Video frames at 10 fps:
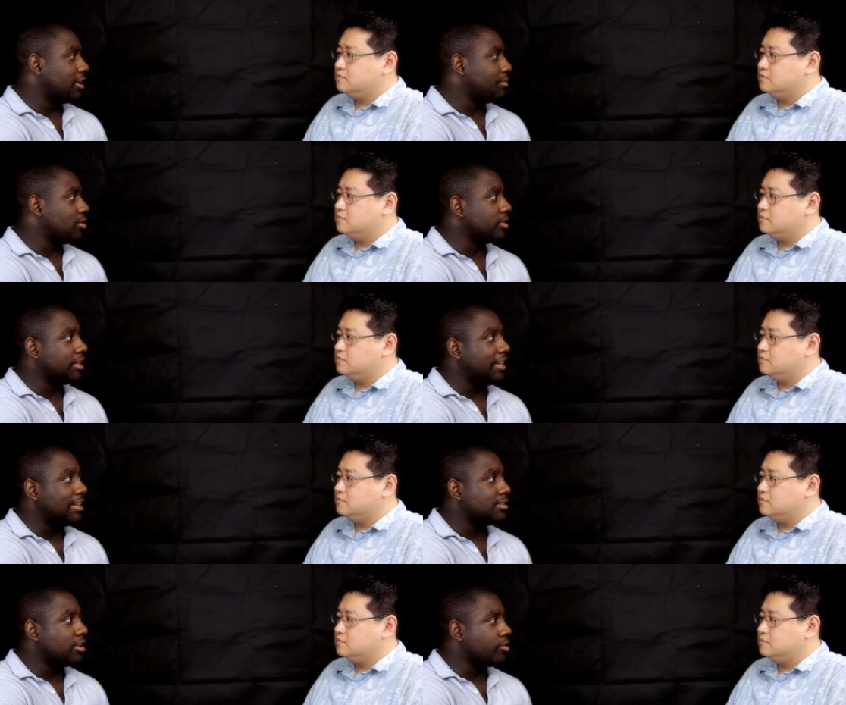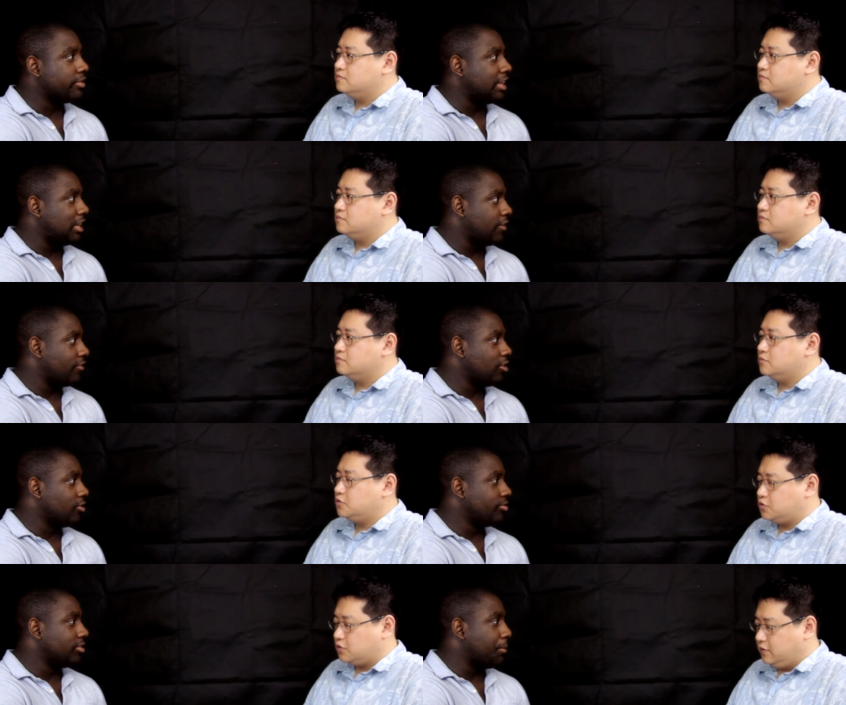Speaker 1: can be really easy or really difficult
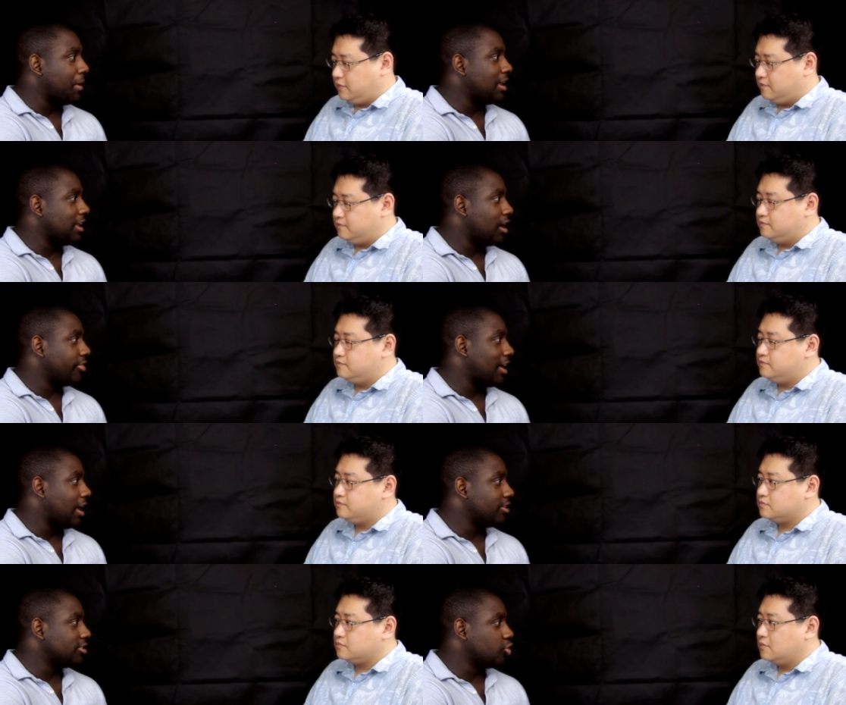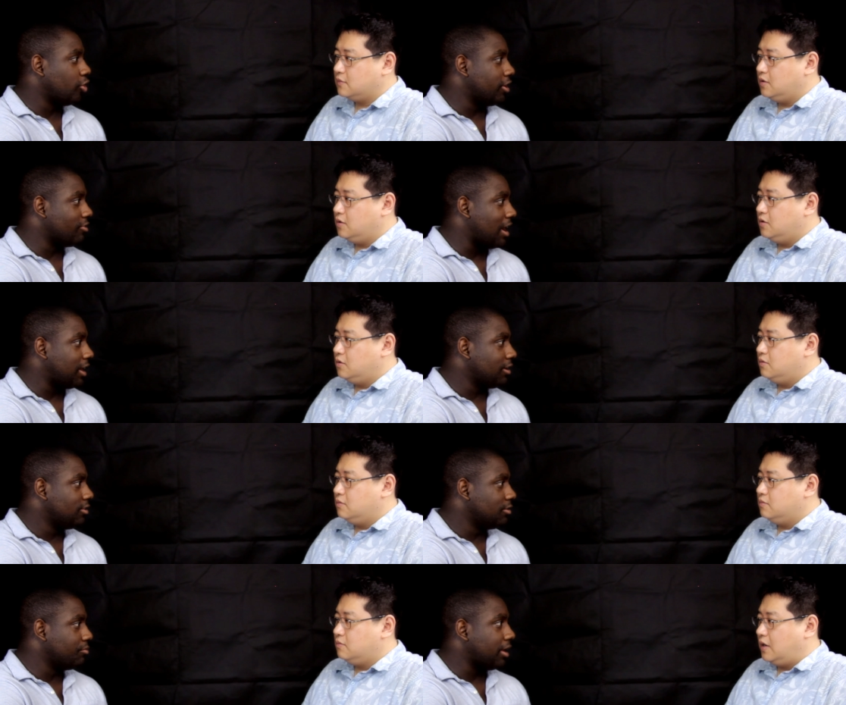sure. depending on the kind of story you're writing.
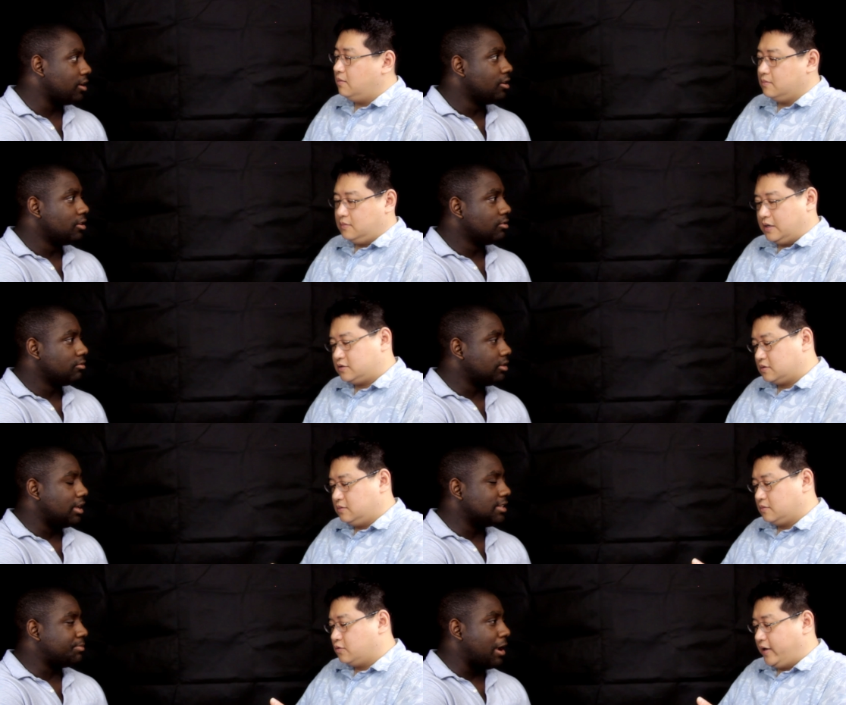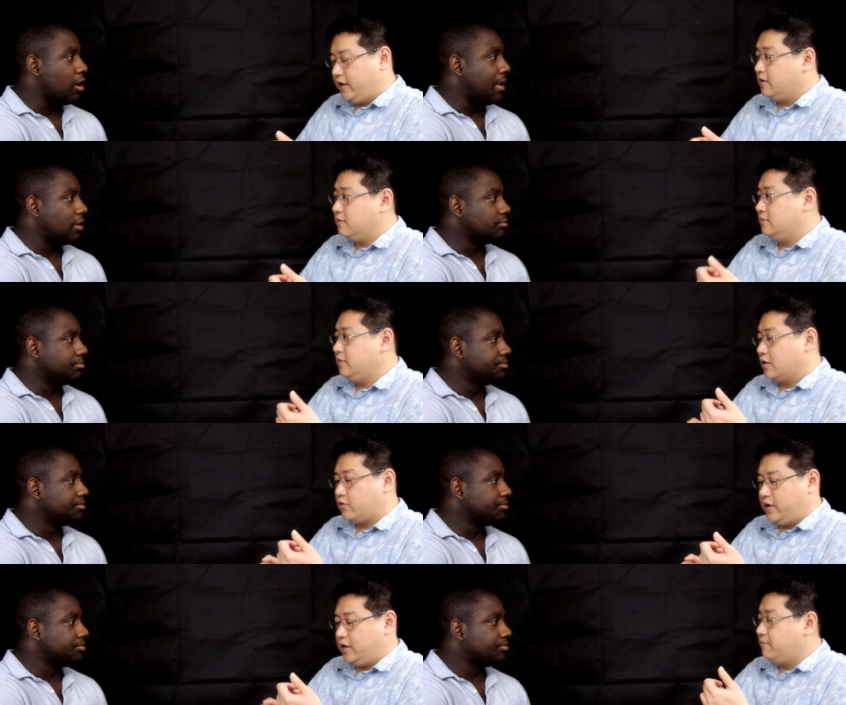But well, that's creating yeah,
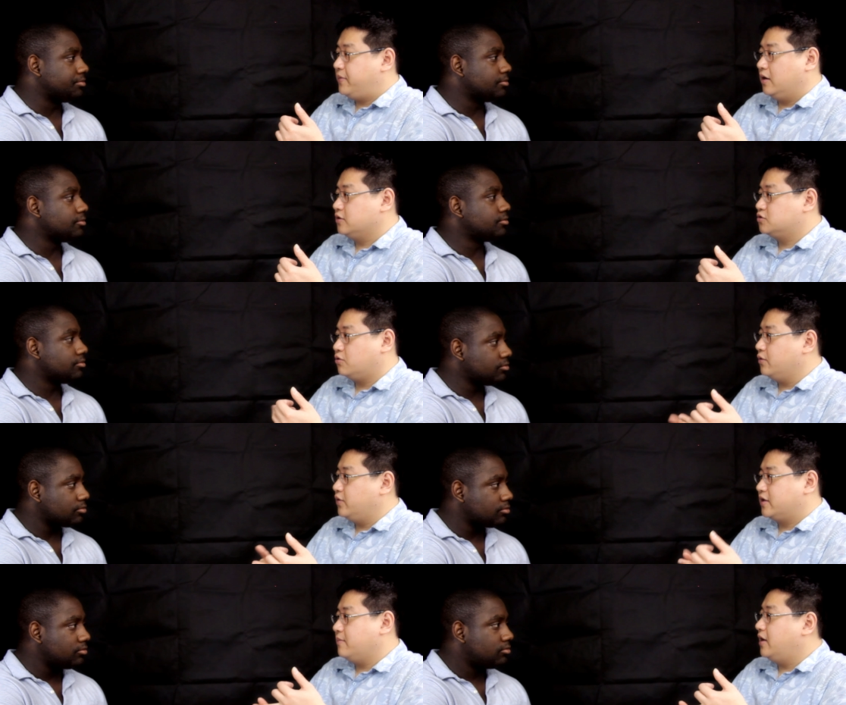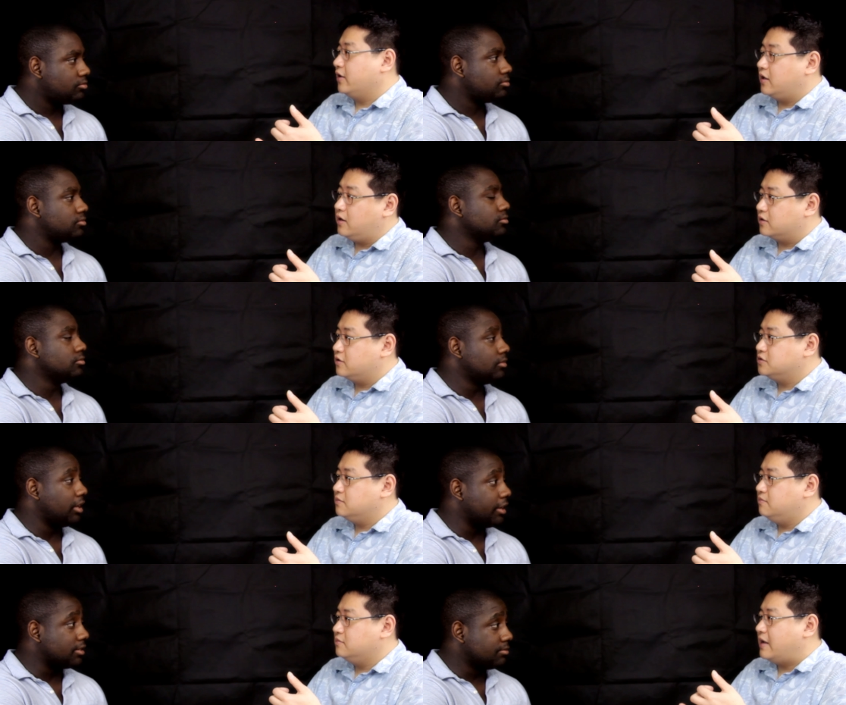
Speaker 2: creating compelling story with compelling characters.
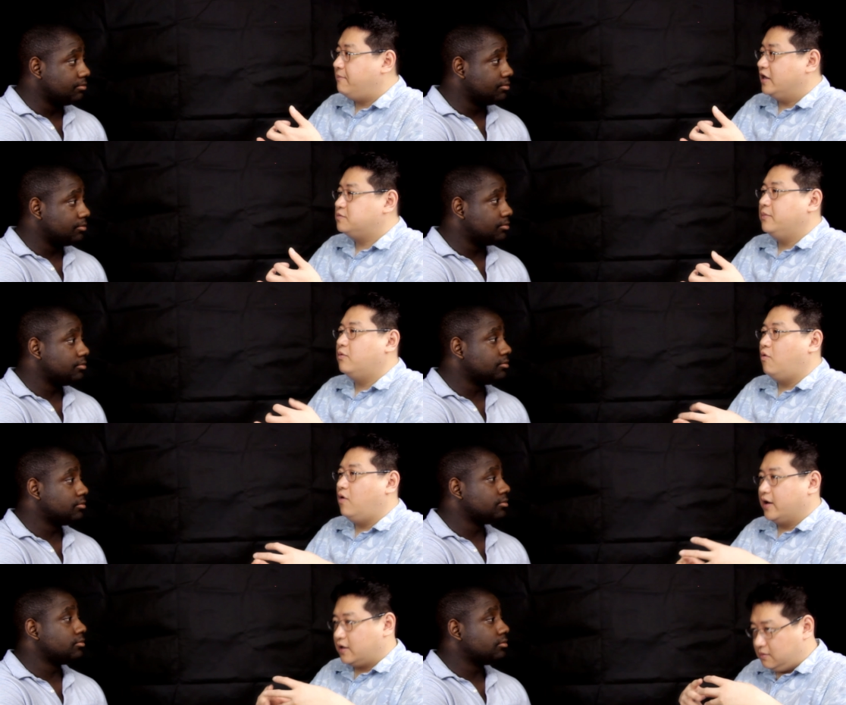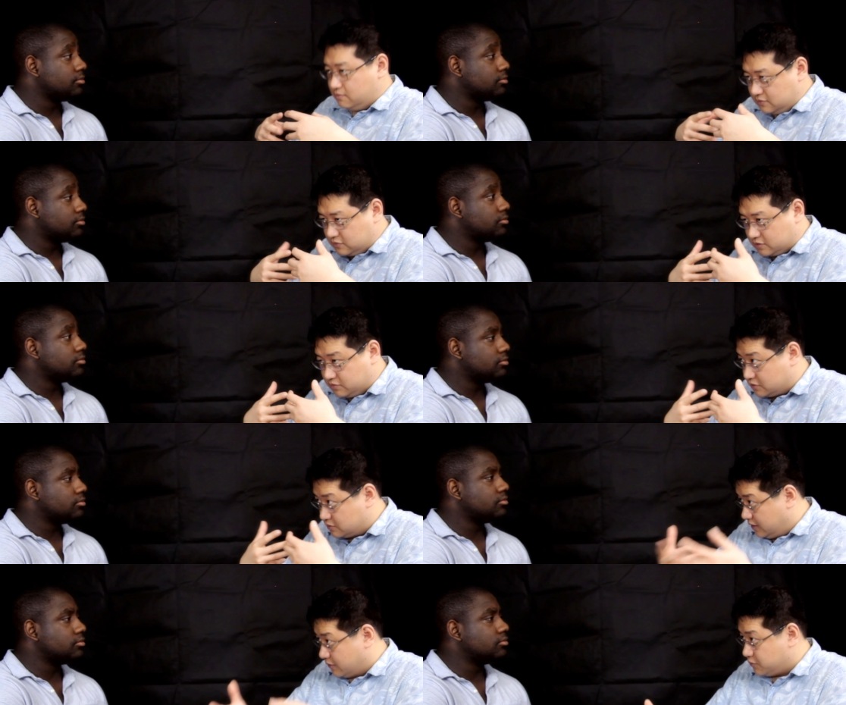Yes. That makes people want to
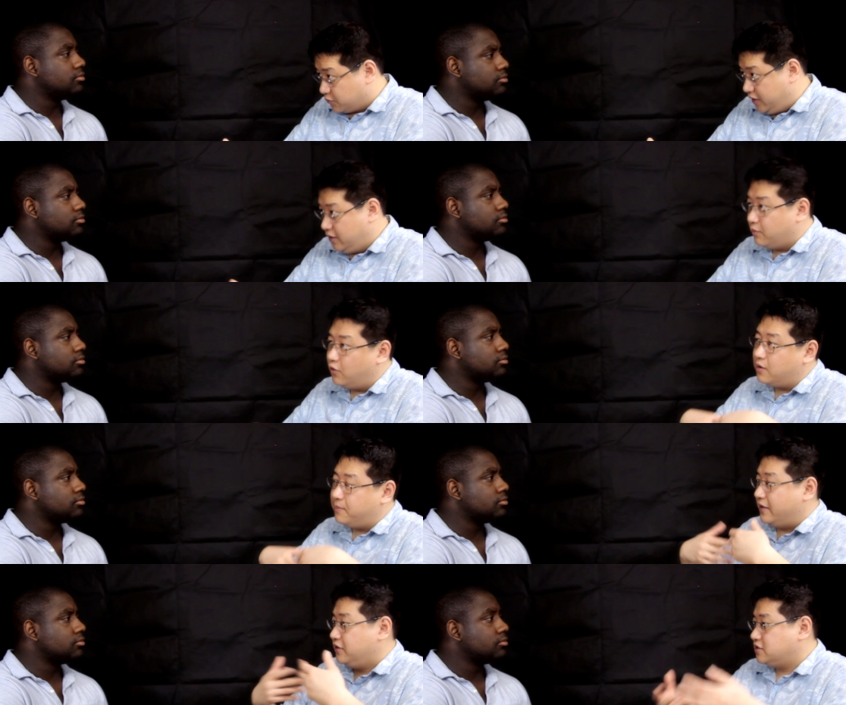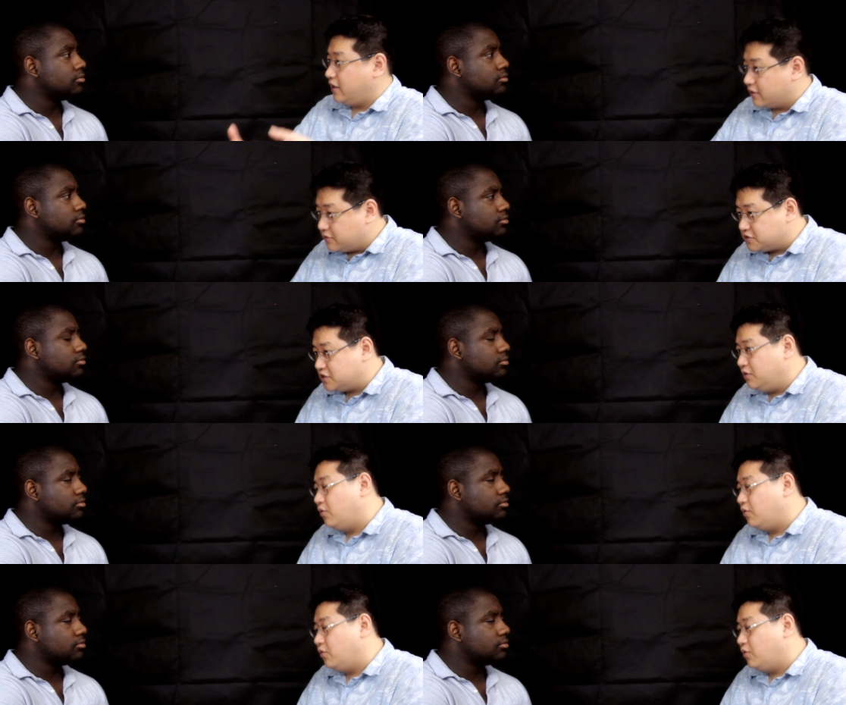you know, read more about these characters, see